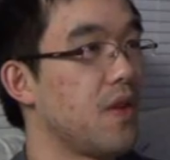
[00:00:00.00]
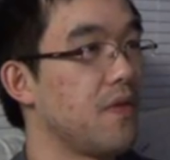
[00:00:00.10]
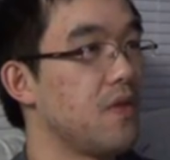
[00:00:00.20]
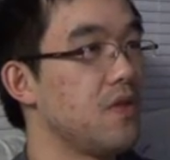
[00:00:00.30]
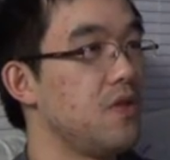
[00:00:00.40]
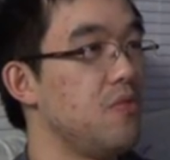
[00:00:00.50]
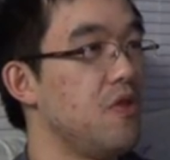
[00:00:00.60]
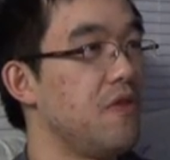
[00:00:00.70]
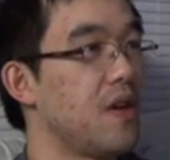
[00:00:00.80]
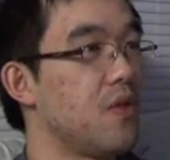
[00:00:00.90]
Of course, you
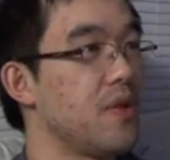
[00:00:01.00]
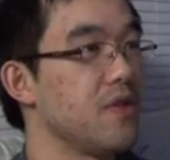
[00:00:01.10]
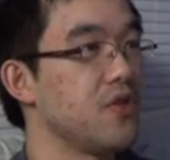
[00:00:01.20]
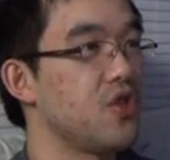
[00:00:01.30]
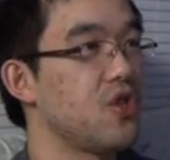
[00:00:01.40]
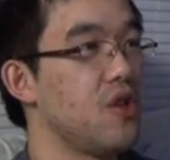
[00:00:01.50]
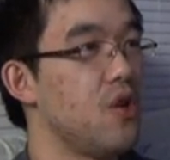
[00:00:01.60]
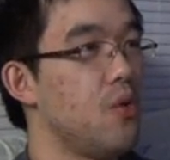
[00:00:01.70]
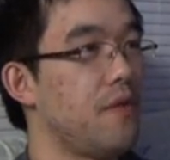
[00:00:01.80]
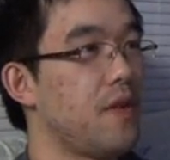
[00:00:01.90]
move uh, real
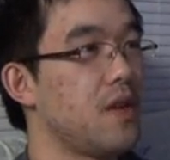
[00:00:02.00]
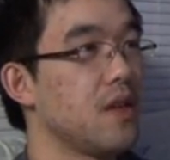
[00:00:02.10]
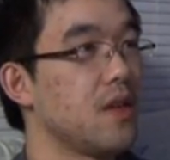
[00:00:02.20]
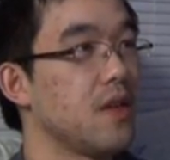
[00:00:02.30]
slow with it.